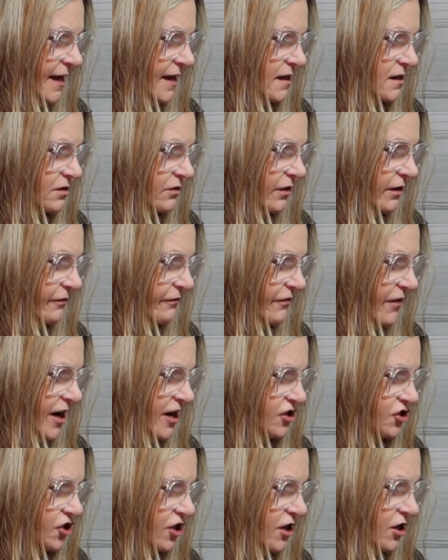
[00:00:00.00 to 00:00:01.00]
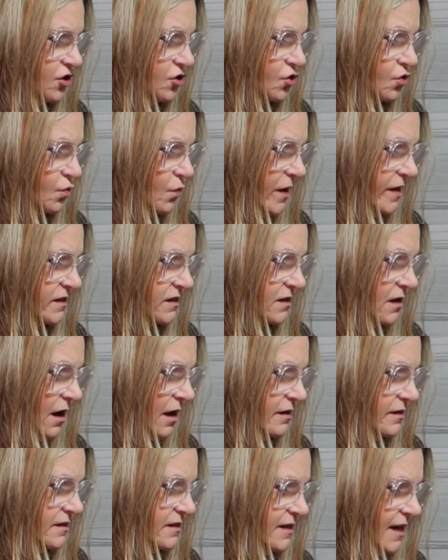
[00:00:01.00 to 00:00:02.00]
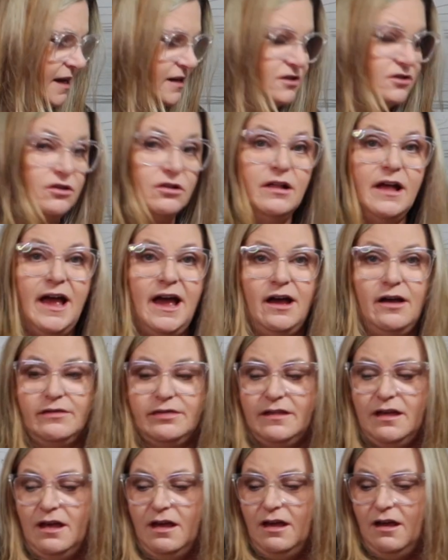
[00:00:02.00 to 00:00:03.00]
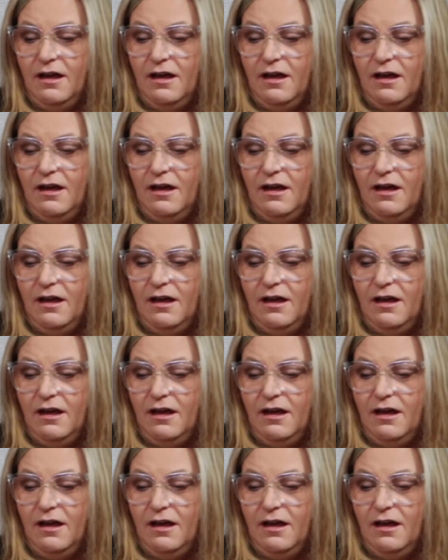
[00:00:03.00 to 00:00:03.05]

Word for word: It's a refreshing twist on dental health.